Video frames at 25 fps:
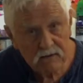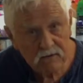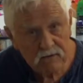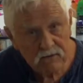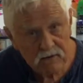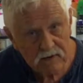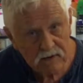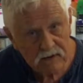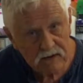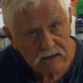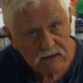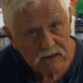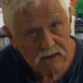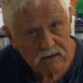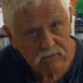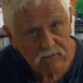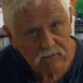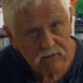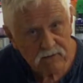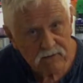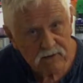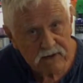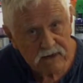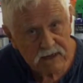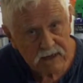a very
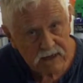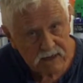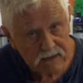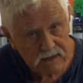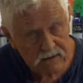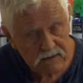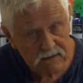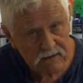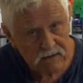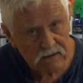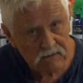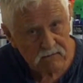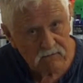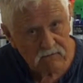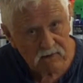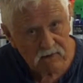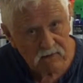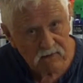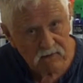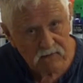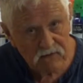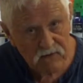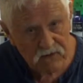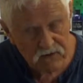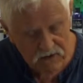simple test that
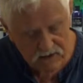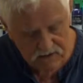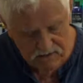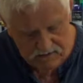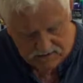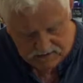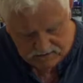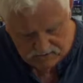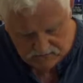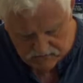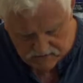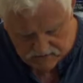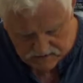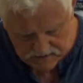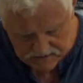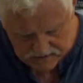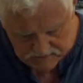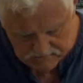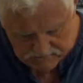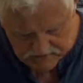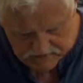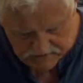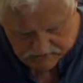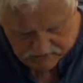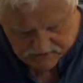will show that fairly
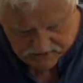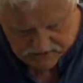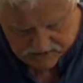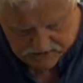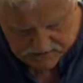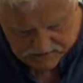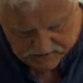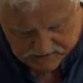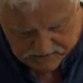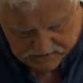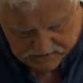graphically, I